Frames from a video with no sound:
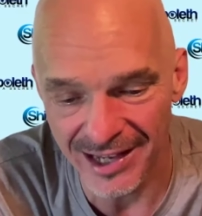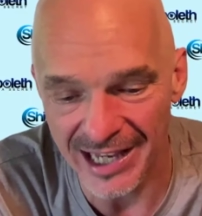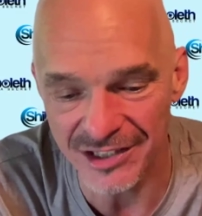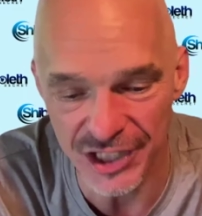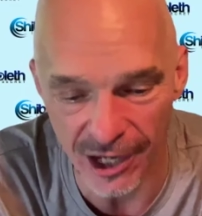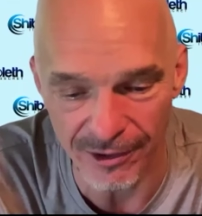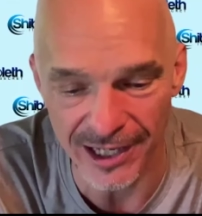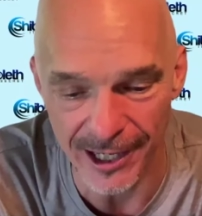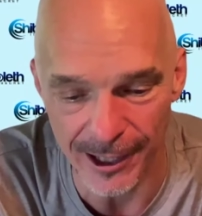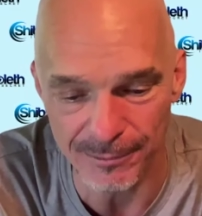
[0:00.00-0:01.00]
And Jody
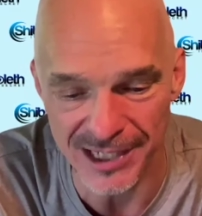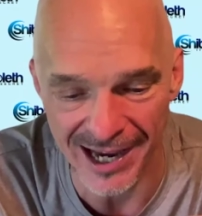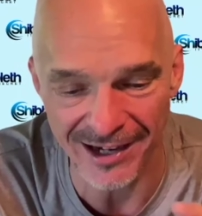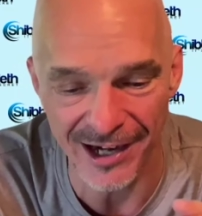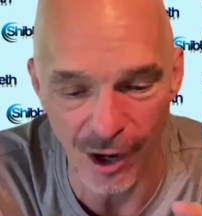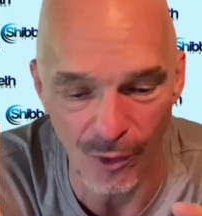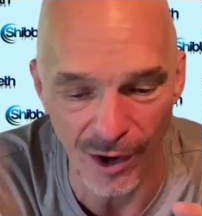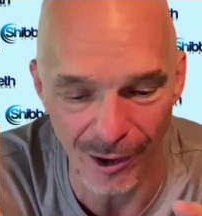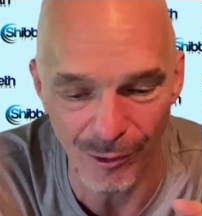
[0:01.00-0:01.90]
comes out of nowhere